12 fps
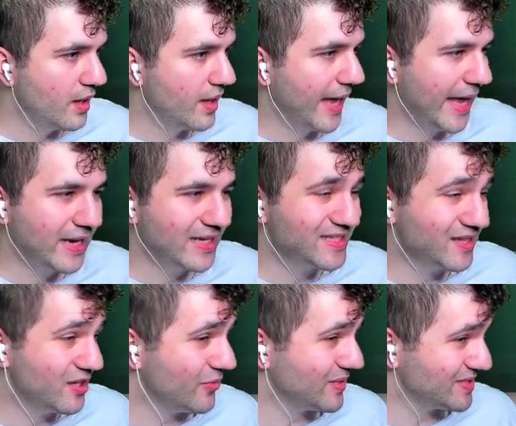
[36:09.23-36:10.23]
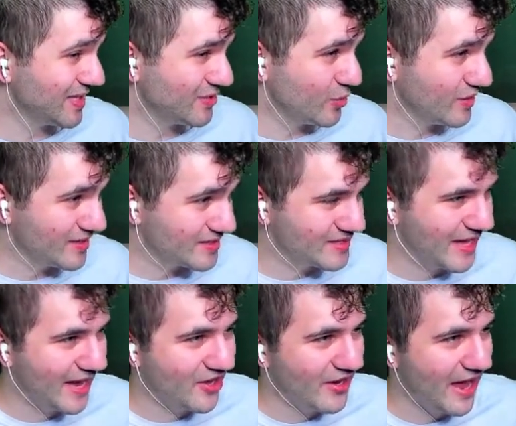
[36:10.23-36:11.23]
And it is a little risky doing this because they
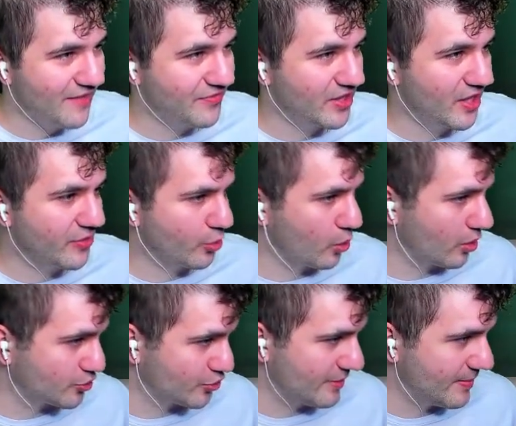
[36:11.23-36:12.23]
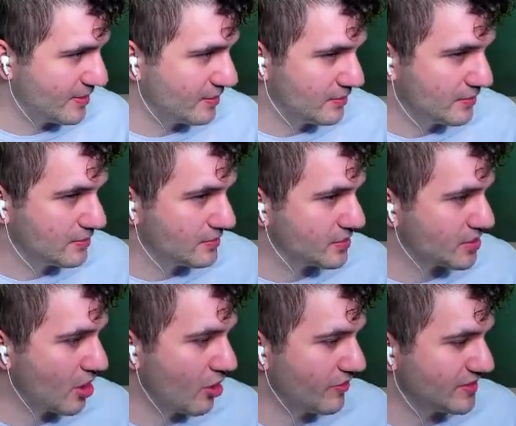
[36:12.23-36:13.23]
could have the royal treatment.
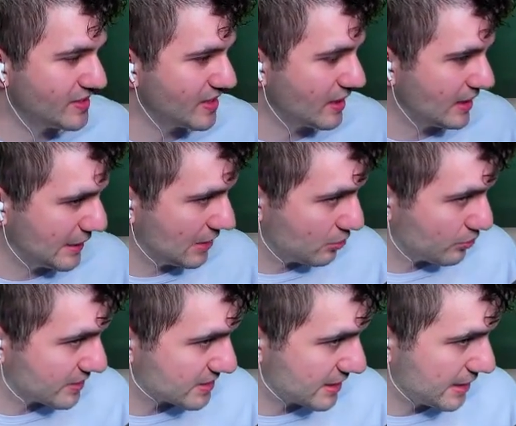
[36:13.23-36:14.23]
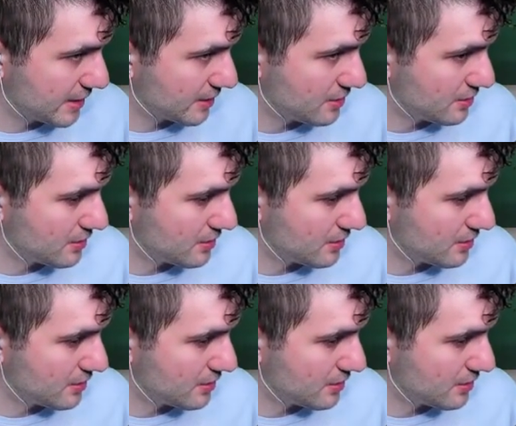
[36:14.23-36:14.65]
So this is a little risky here.